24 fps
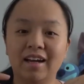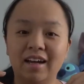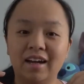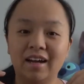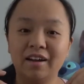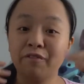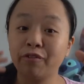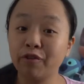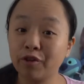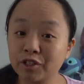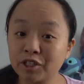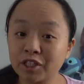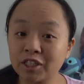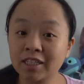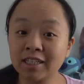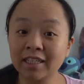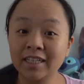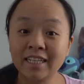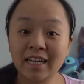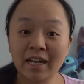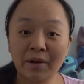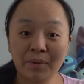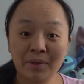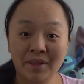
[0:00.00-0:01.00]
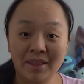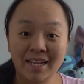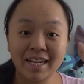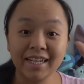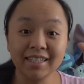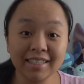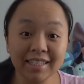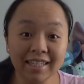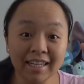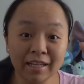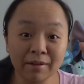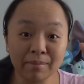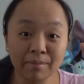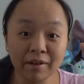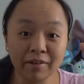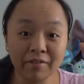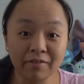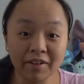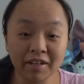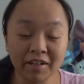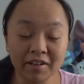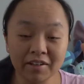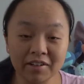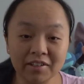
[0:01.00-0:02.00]
Unfortunately, I would like to keep my
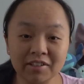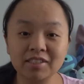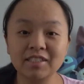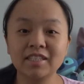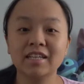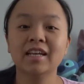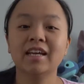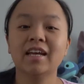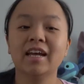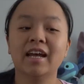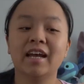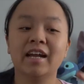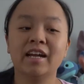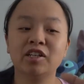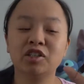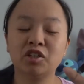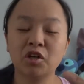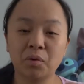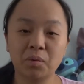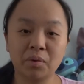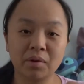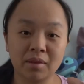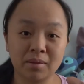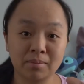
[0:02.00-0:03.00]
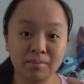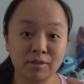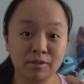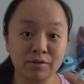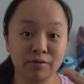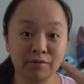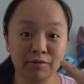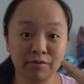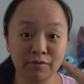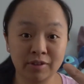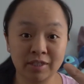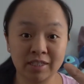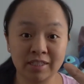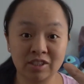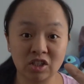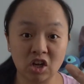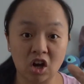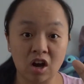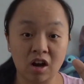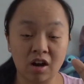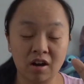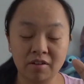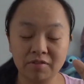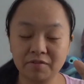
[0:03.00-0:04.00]
fingers and I don't want them to freeze
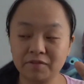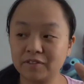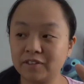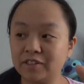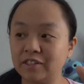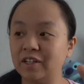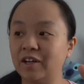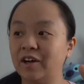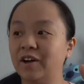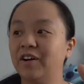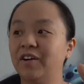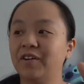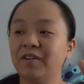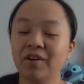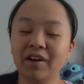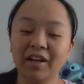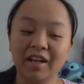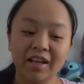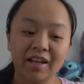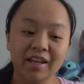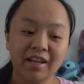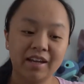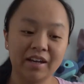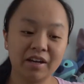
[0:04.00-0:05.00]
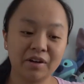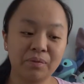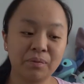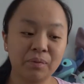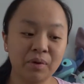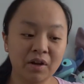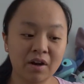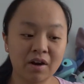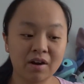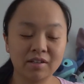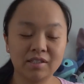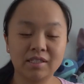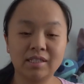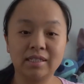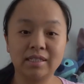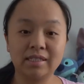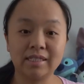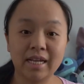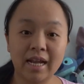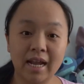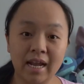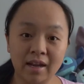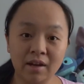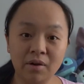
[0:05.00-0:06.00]
off, so here we are
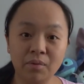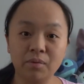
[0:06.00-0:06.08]
today.